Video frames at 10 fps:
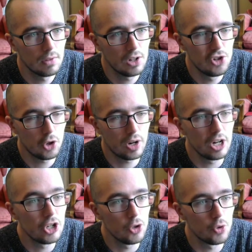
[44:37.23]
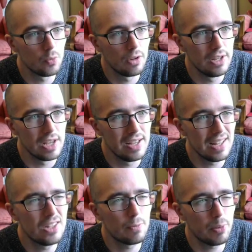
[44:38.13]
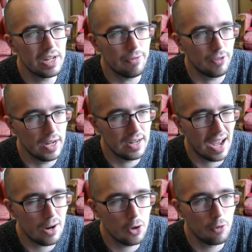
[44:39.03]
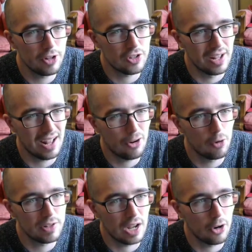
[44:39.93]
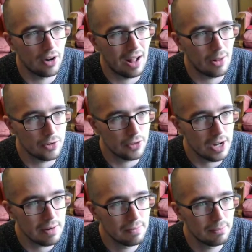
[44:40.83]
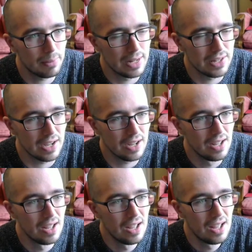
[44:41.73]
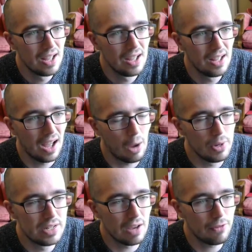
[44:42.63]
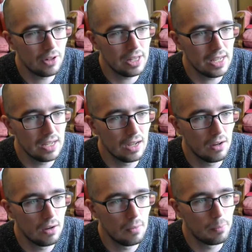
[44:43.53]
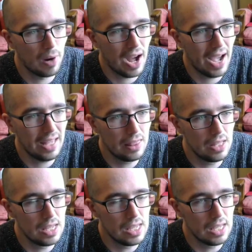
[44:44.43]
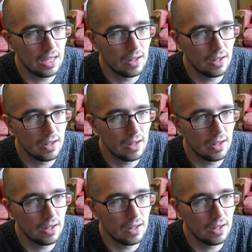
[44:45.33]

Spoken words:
Zero Gunner 2 it's pretty fun. I don't know if it's $100 fun, but I would definitely buy the